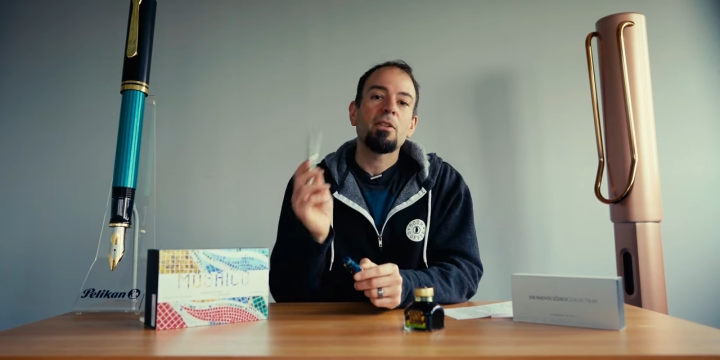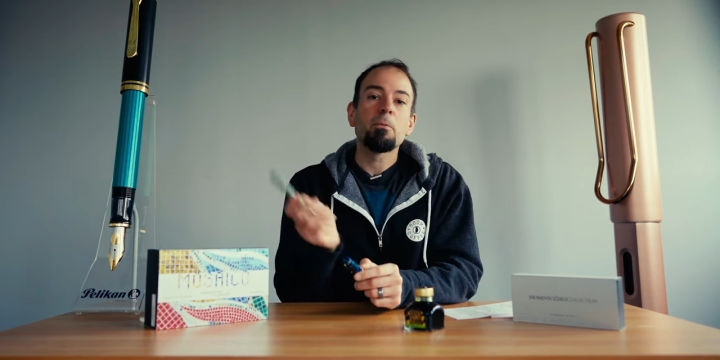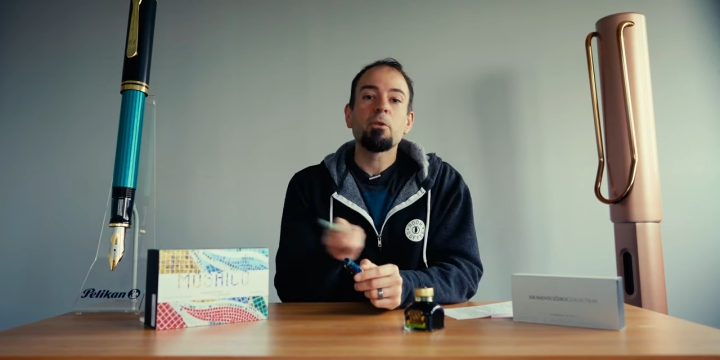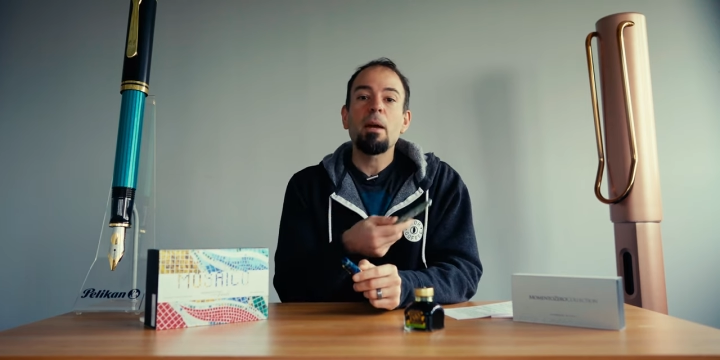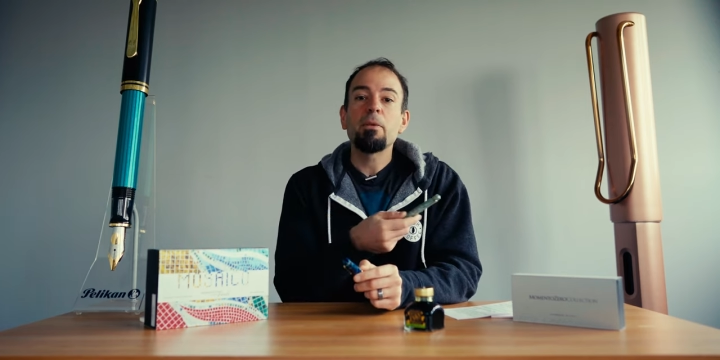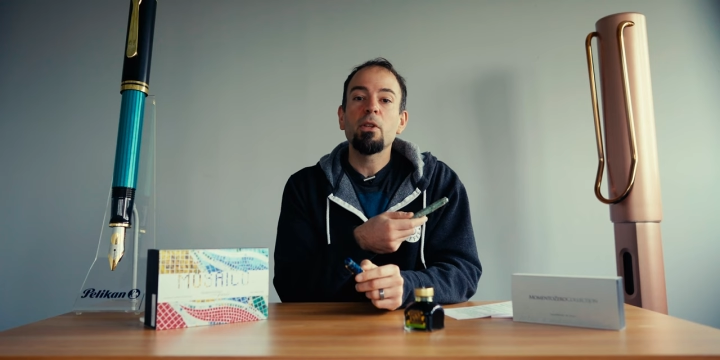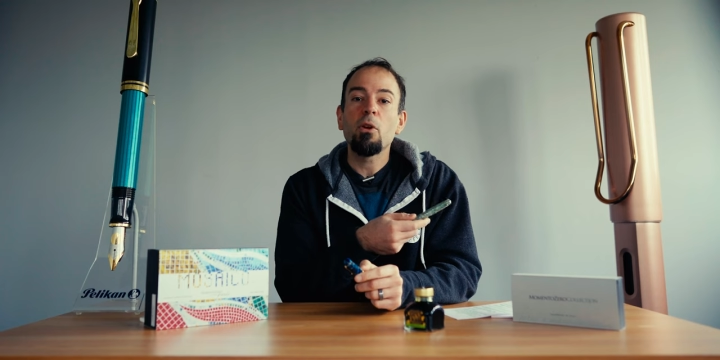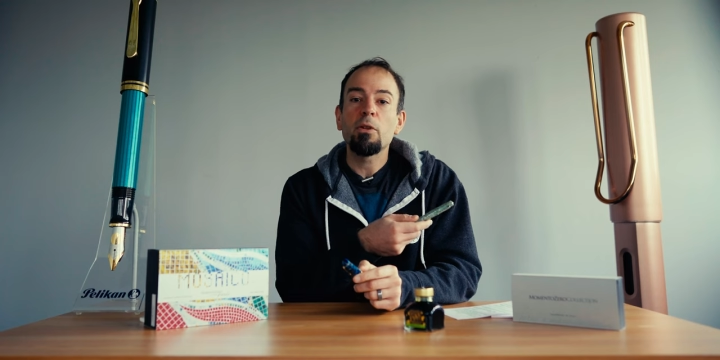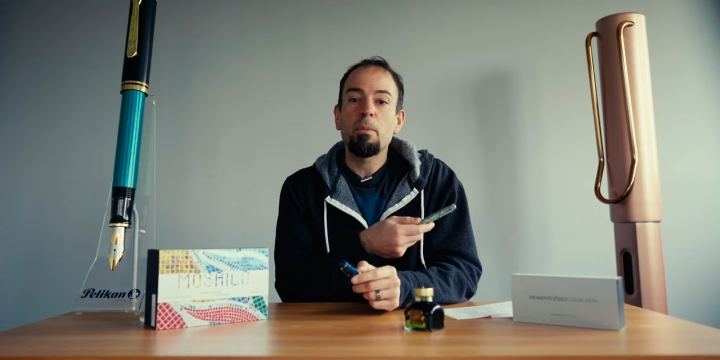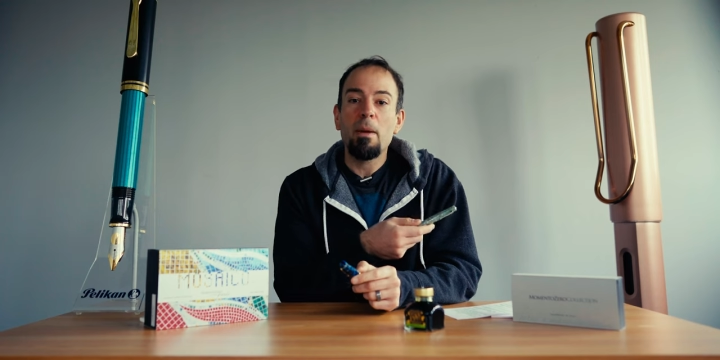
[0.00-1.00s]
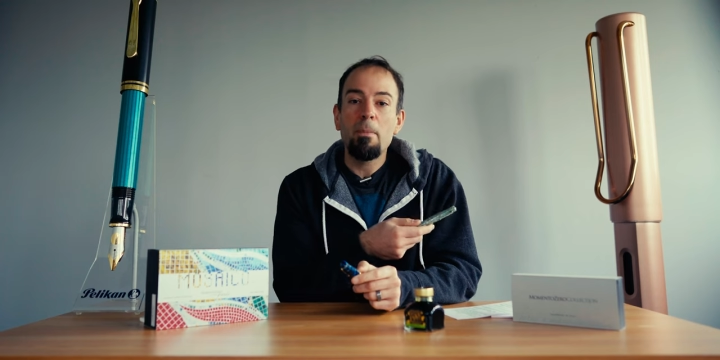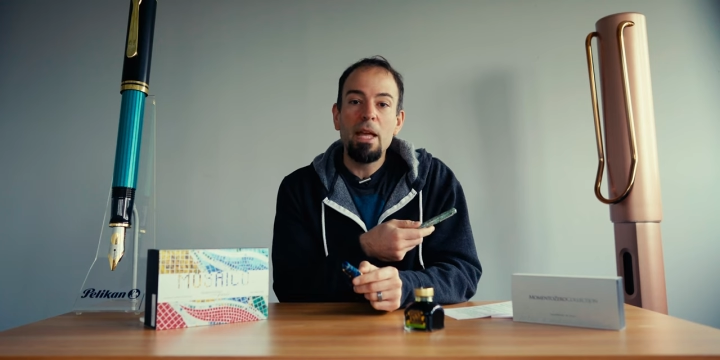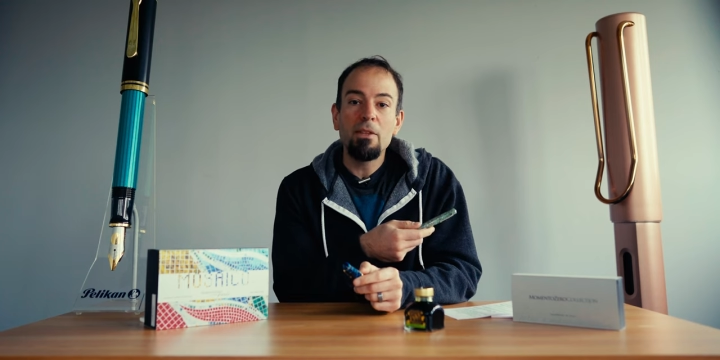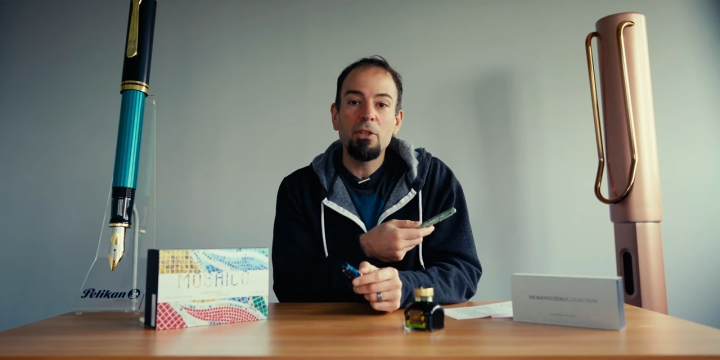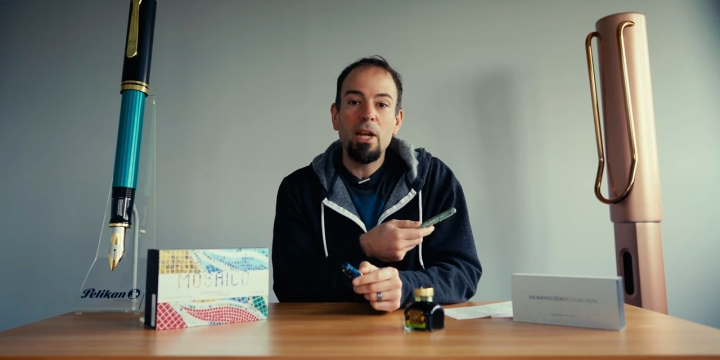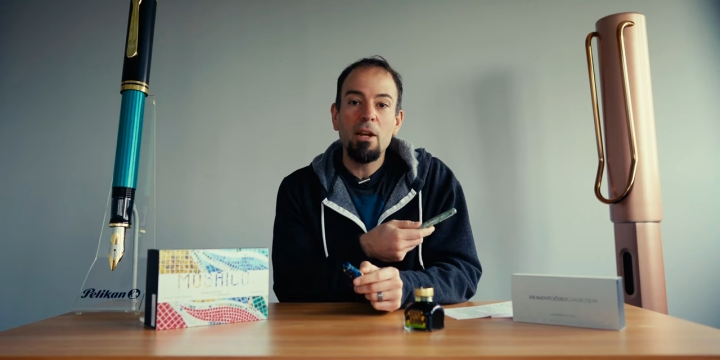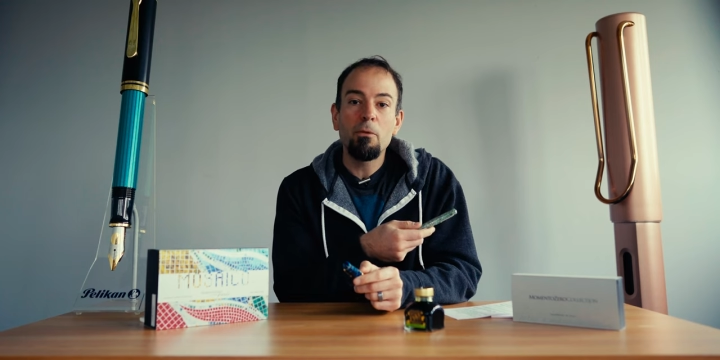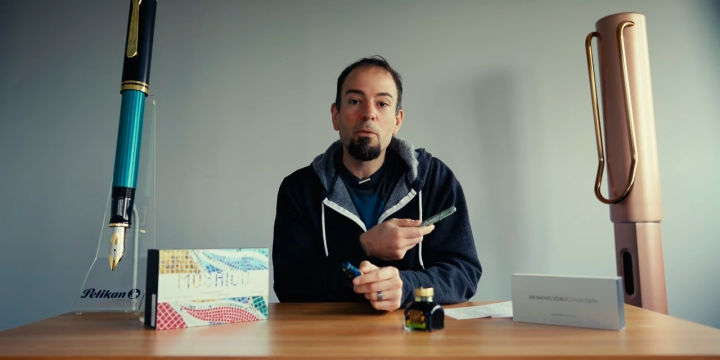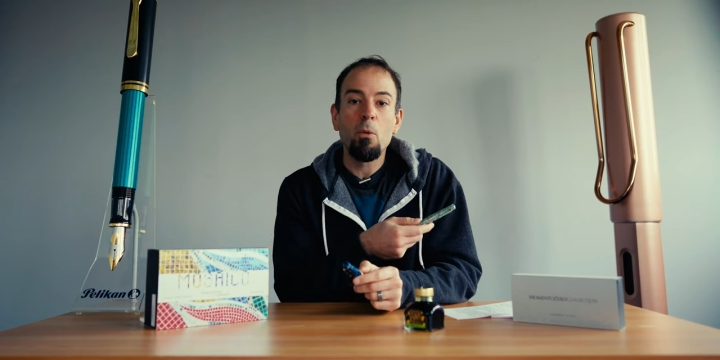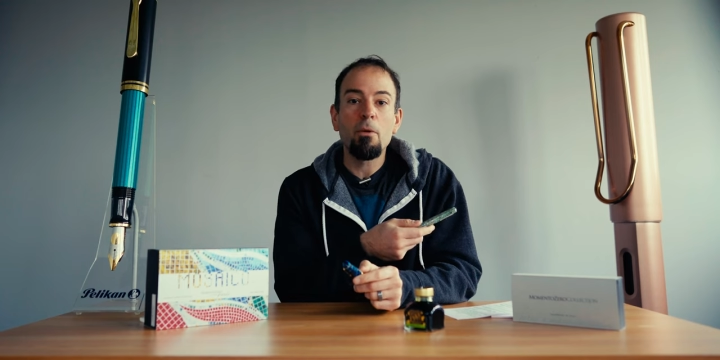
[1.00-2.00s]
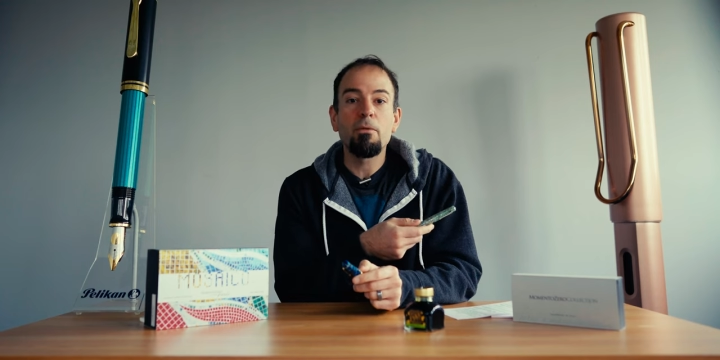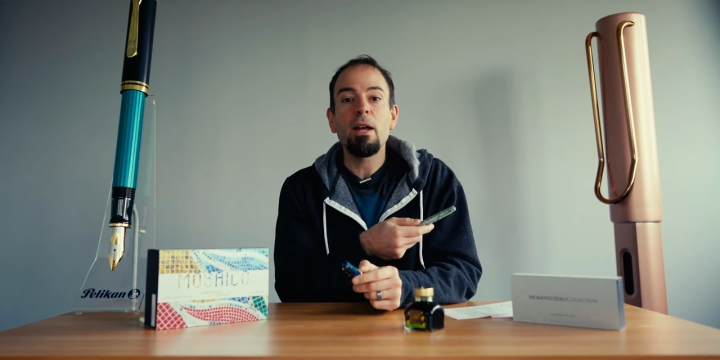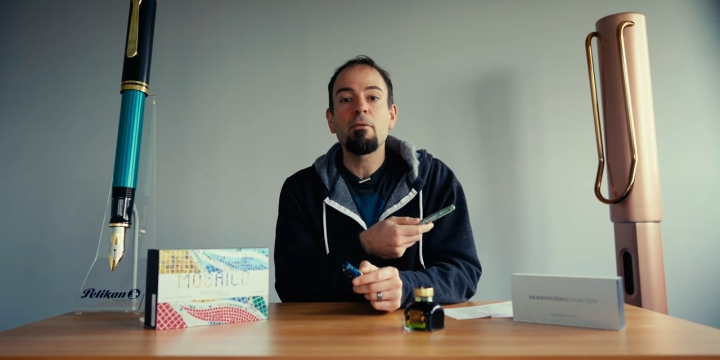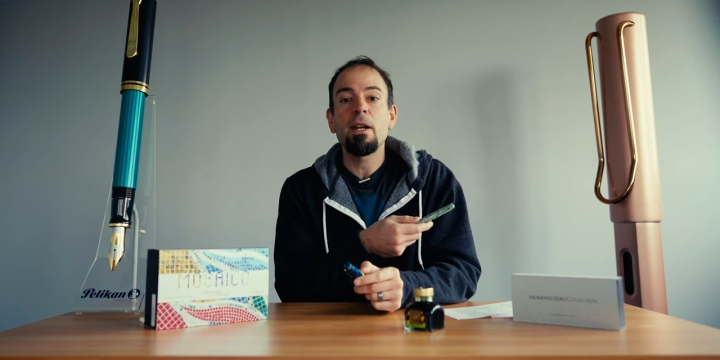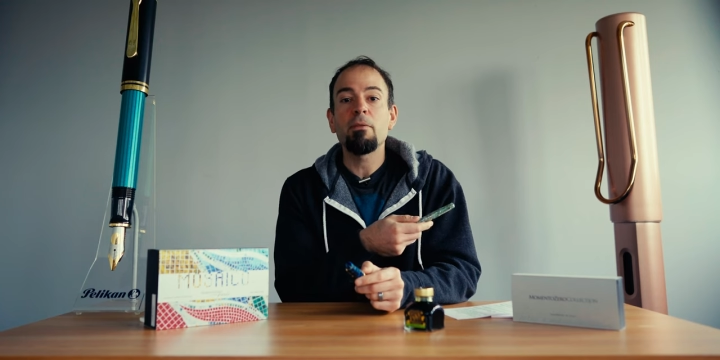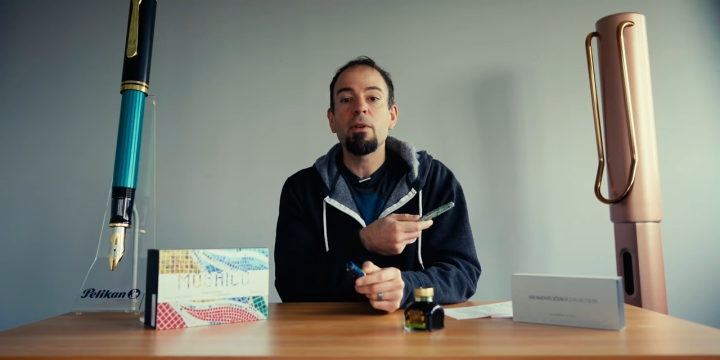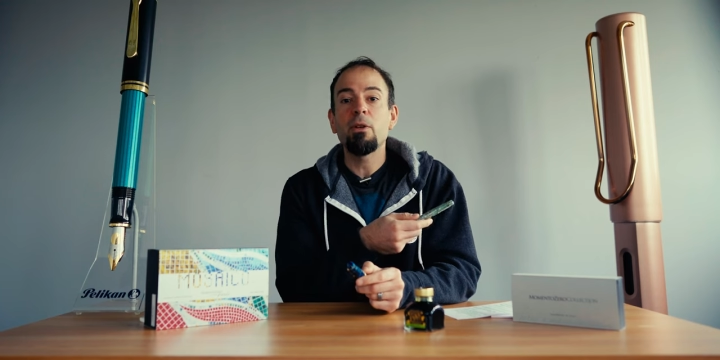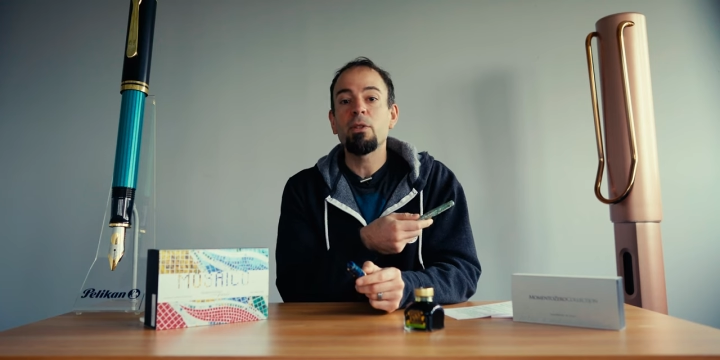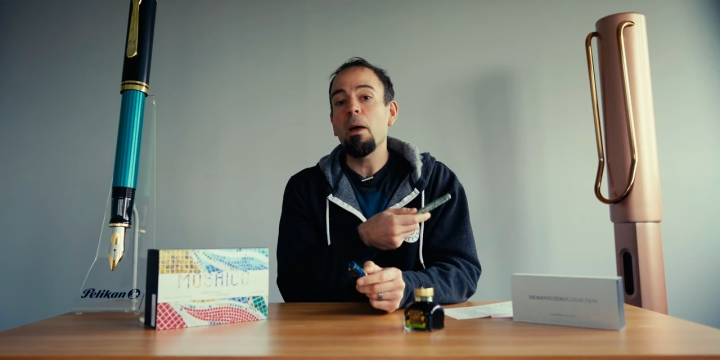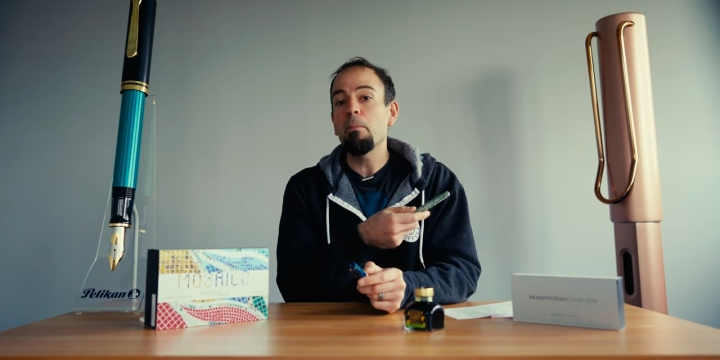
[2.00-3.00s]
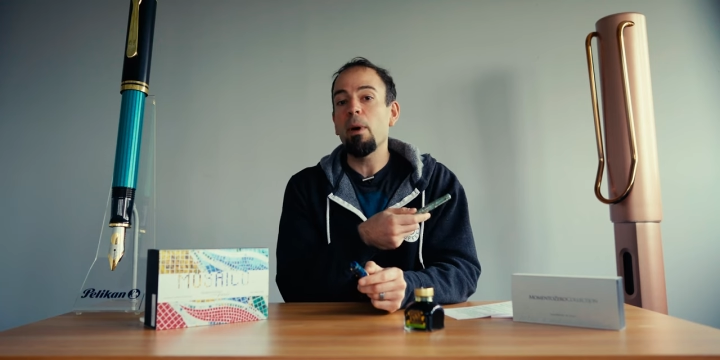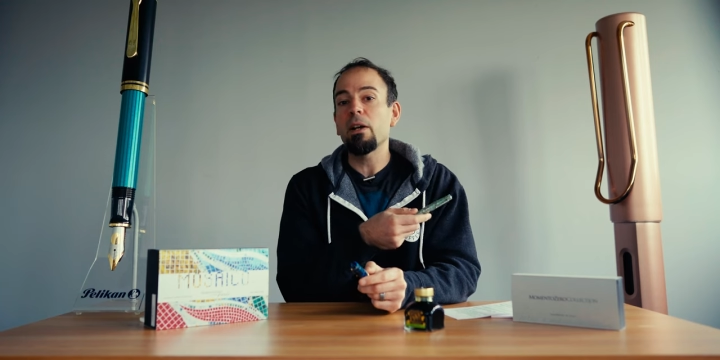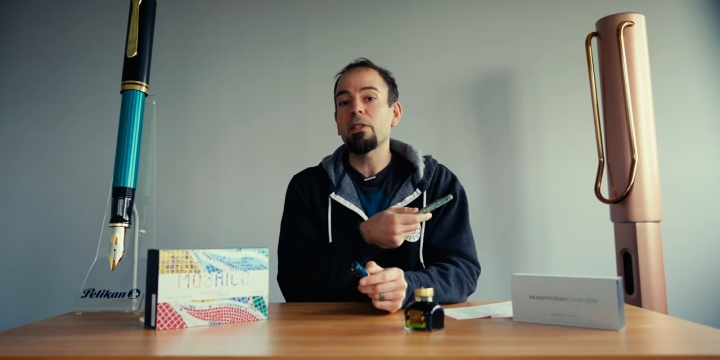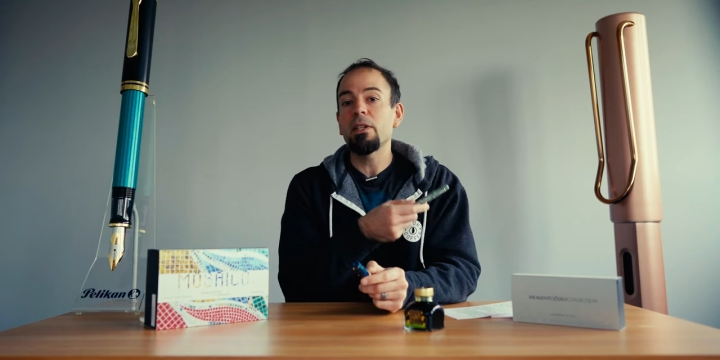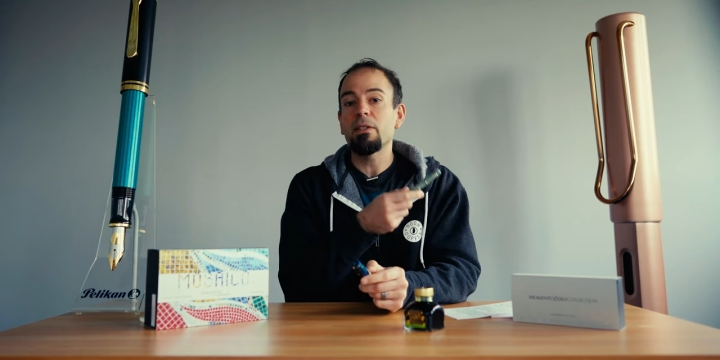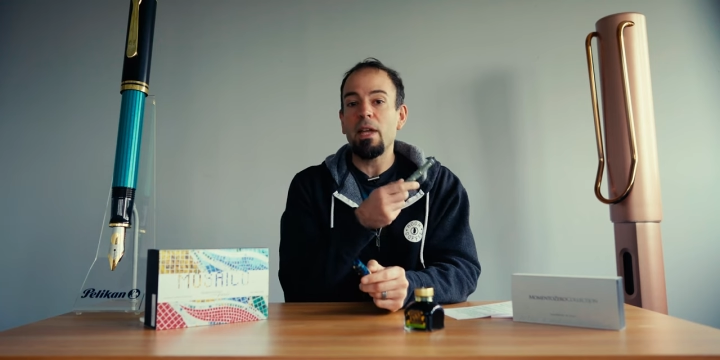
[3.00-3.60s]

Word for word: Subscribe to the Goldspot Pens channel for more fine writing videos, unboxings,